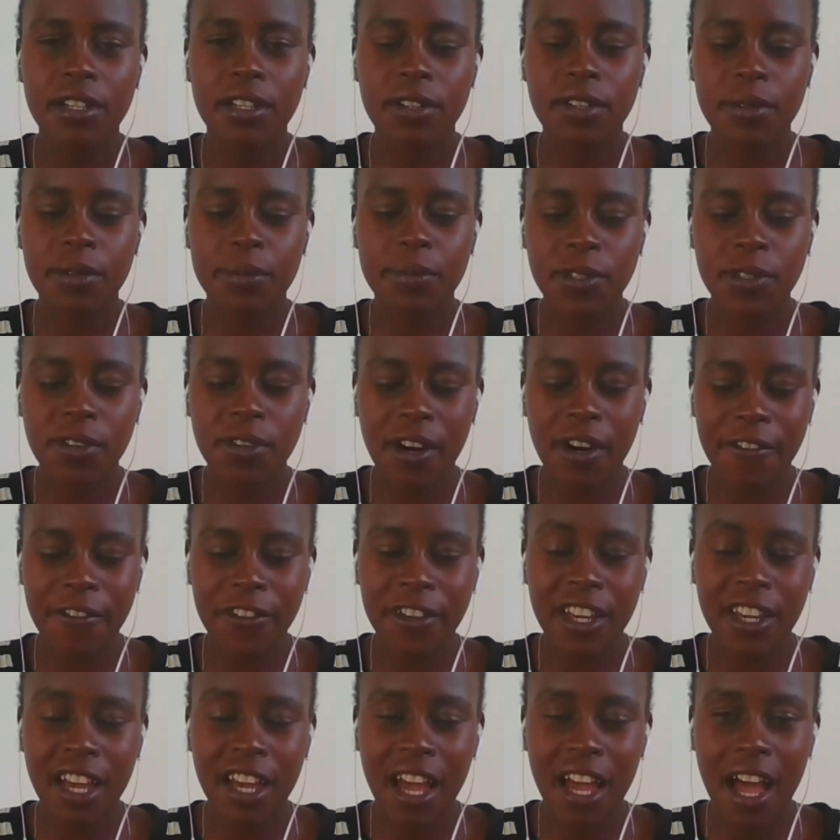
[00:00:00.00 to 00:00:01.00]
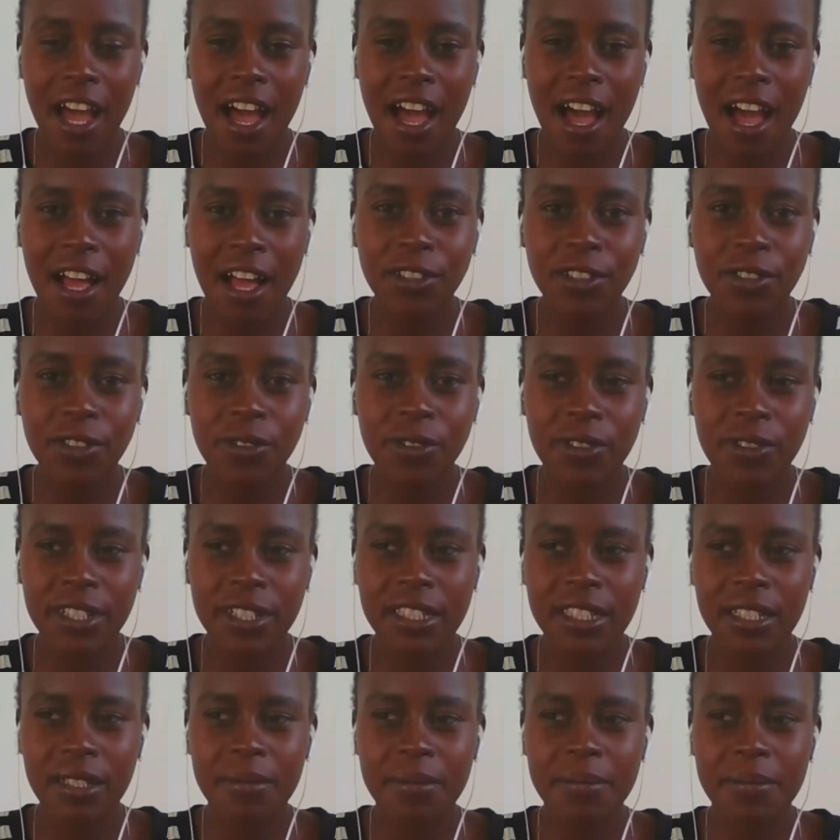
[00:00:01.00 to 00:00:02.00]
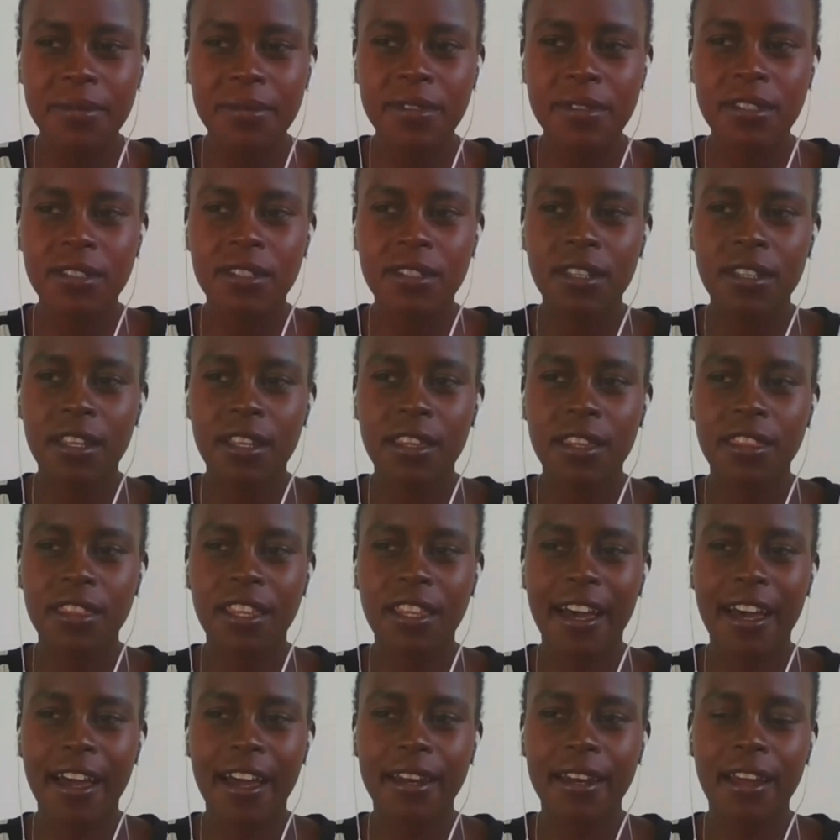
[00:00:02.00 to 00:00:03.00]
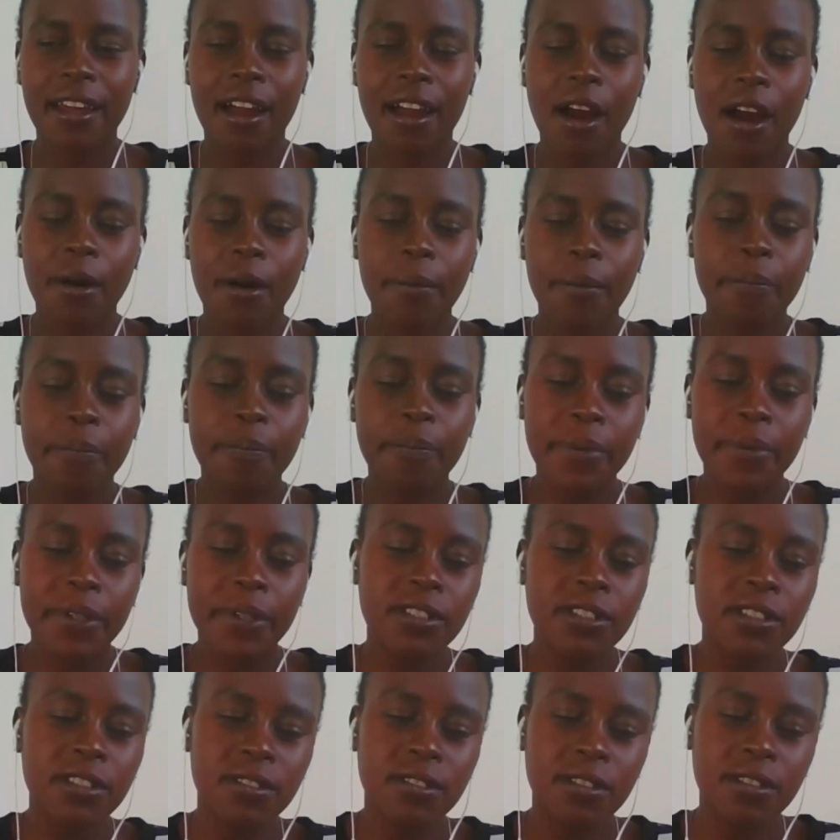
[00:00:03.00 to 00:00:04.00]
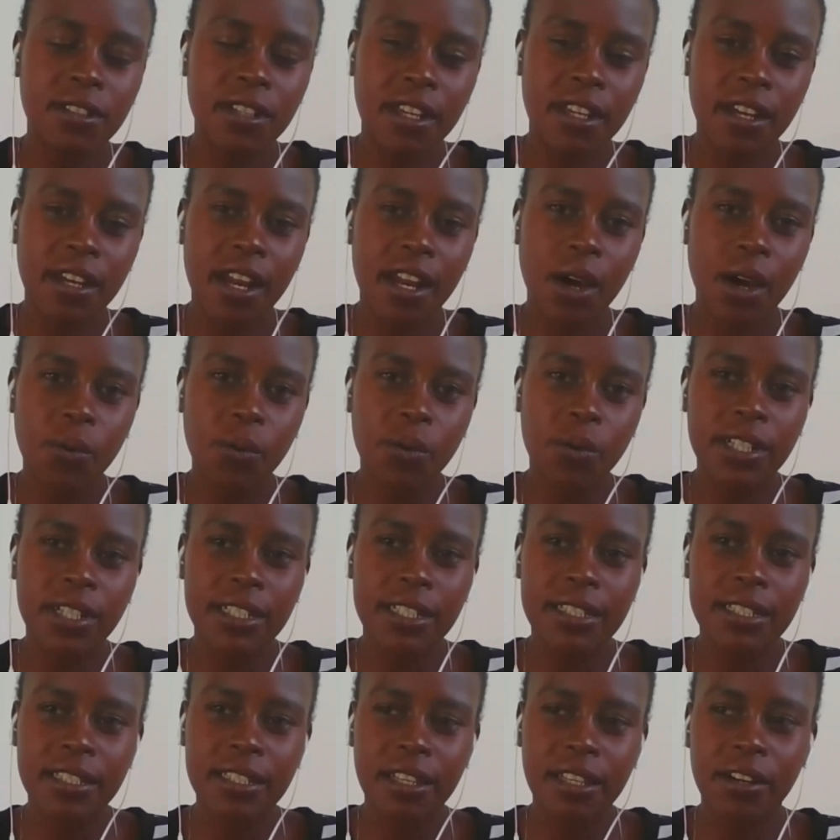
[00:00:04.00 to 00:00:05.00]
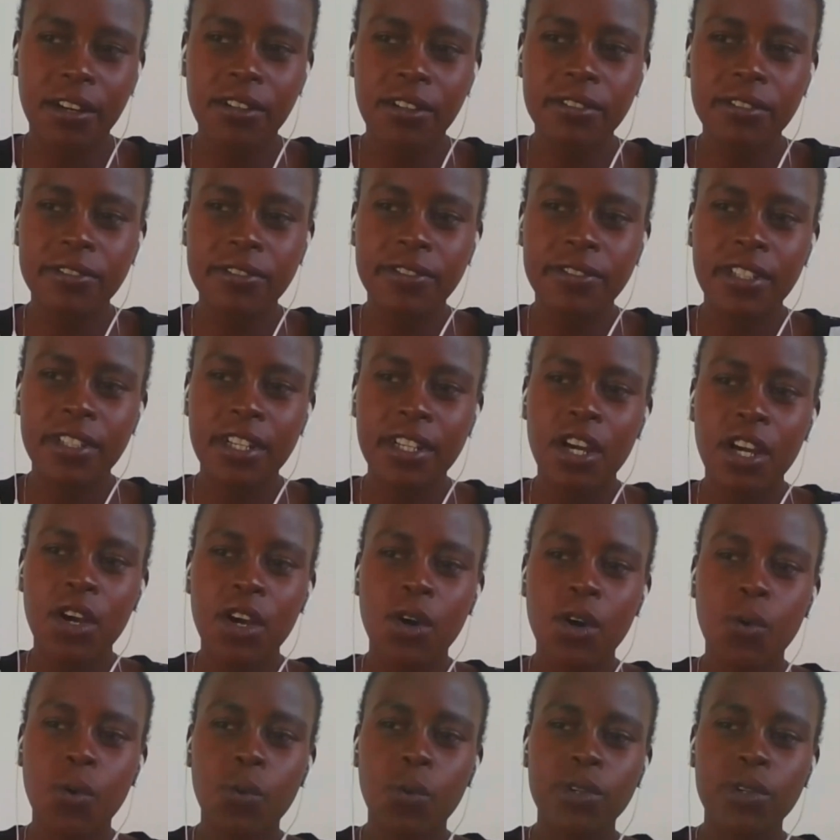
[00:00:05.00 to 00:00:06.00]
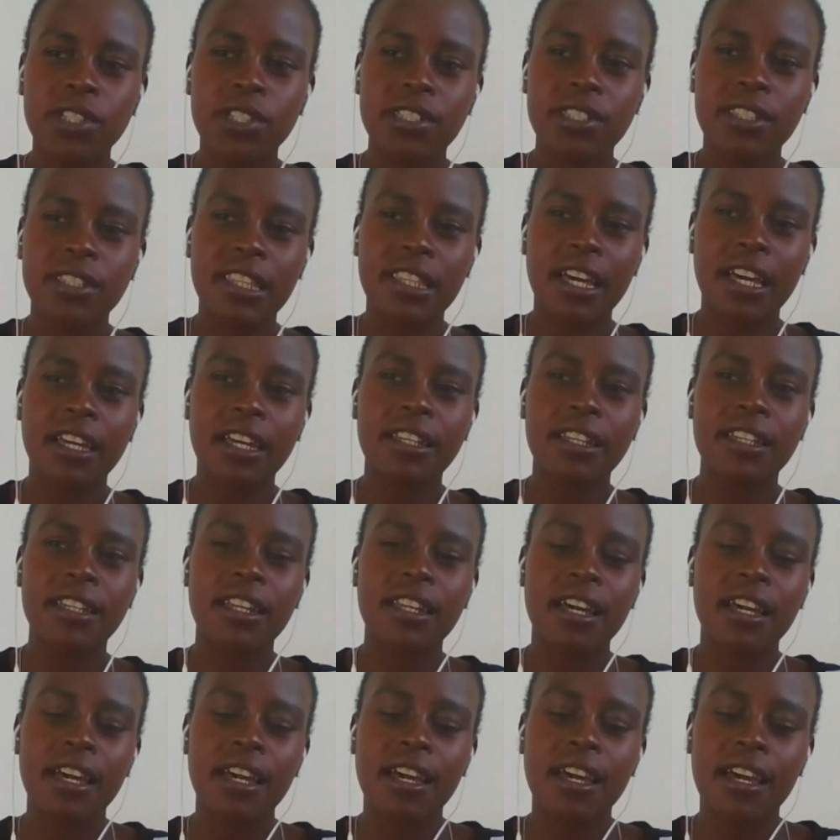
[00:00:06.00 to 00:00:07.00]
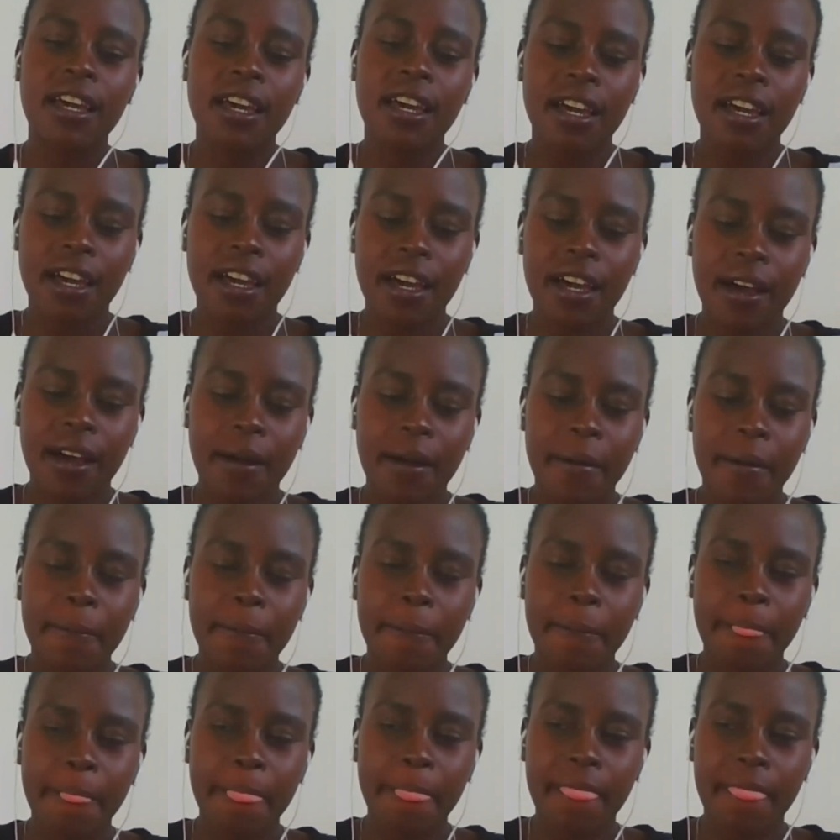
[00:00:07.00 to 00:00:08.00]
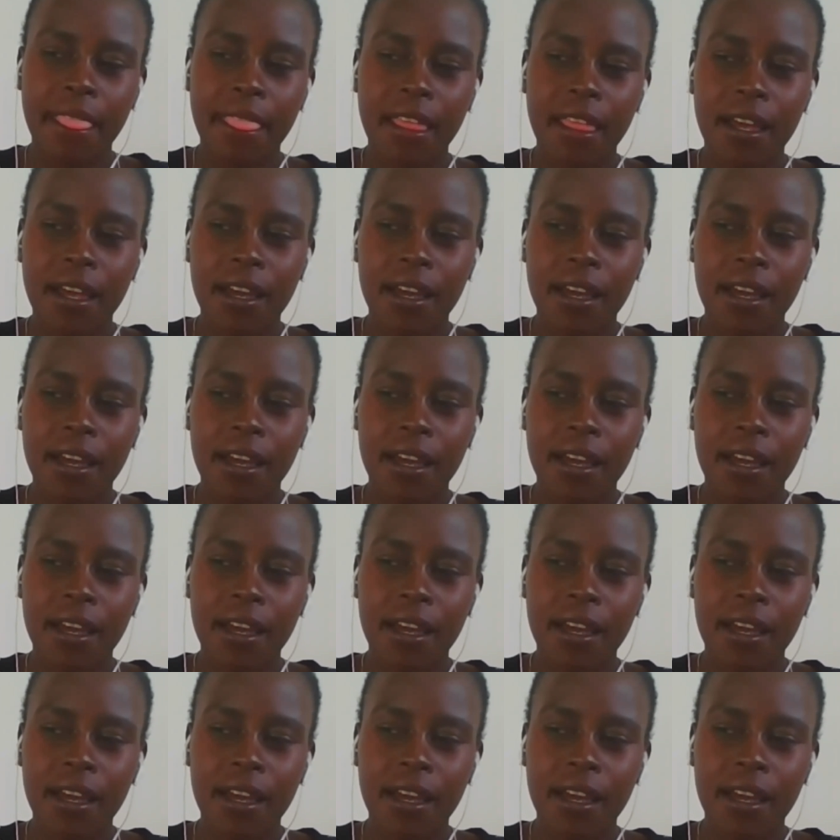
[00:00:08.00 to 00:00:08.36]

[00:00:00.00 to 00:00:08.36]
cryptographic algorithms that are built into the network itself, which then um,